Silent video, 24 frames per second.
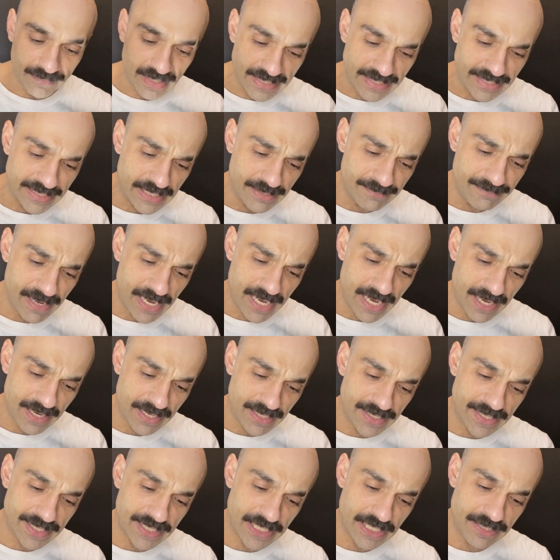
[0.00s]
he
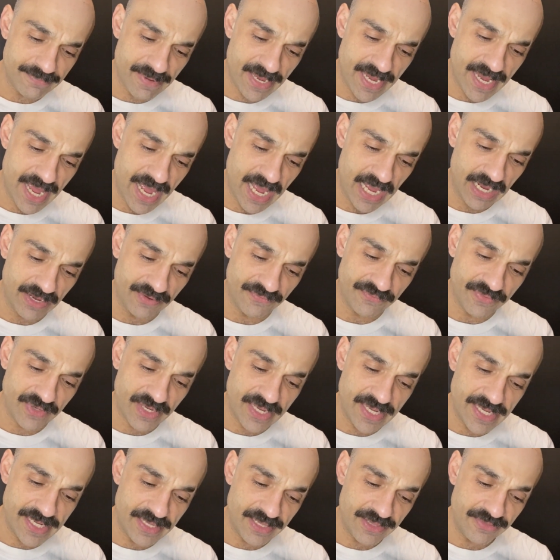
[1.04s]
may have
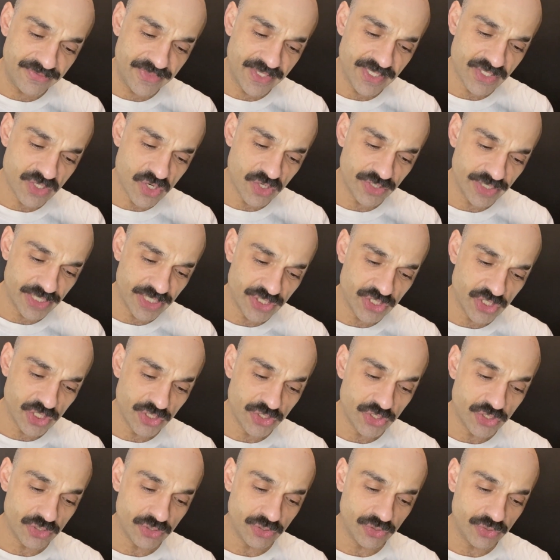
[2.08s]
this
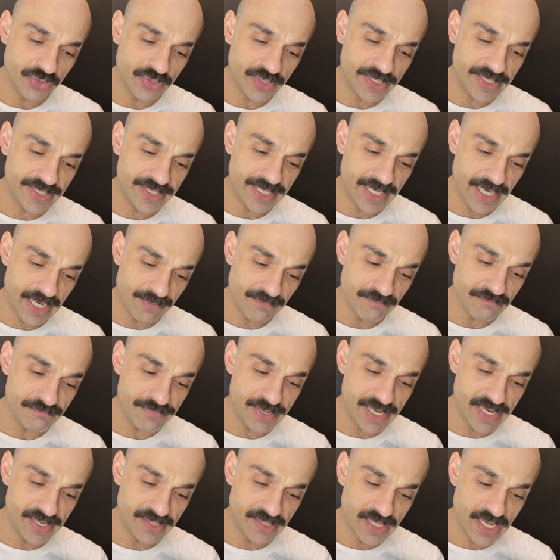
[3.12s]
condition due to him
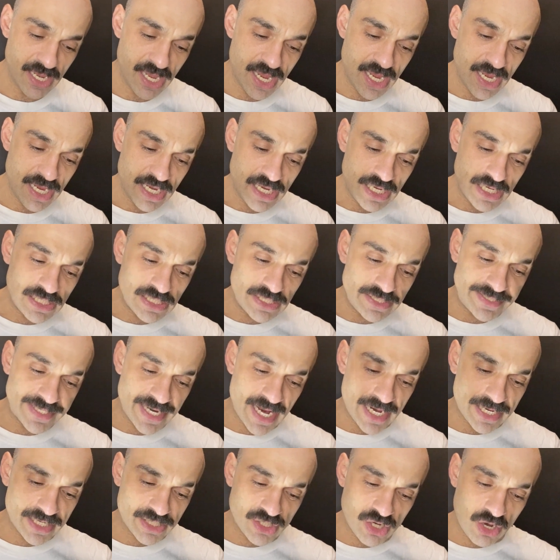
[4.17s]
being
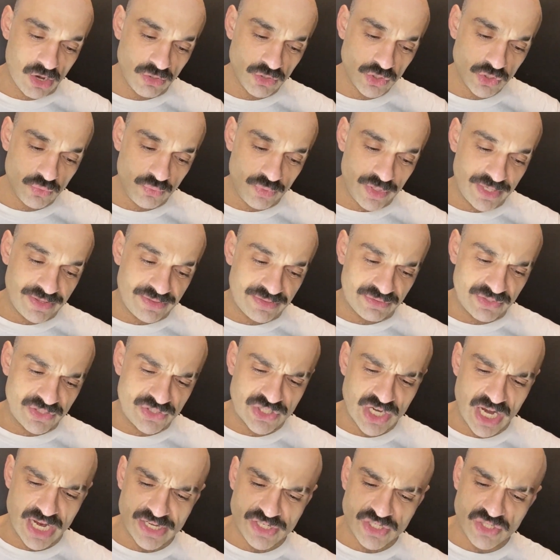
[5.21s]
diagnosed with
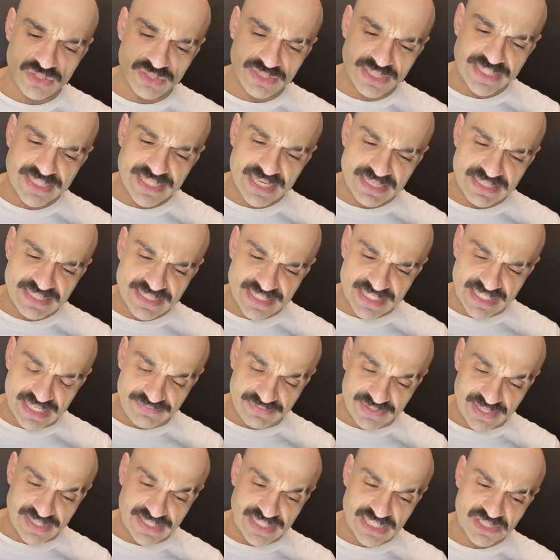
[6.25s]
rejection
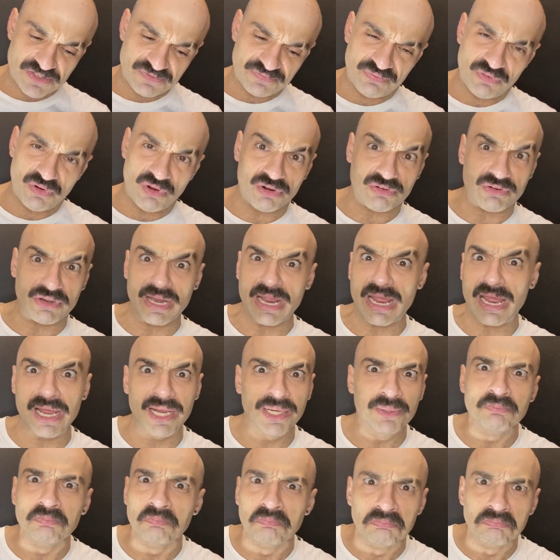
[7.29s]
sensitivity dysphoria,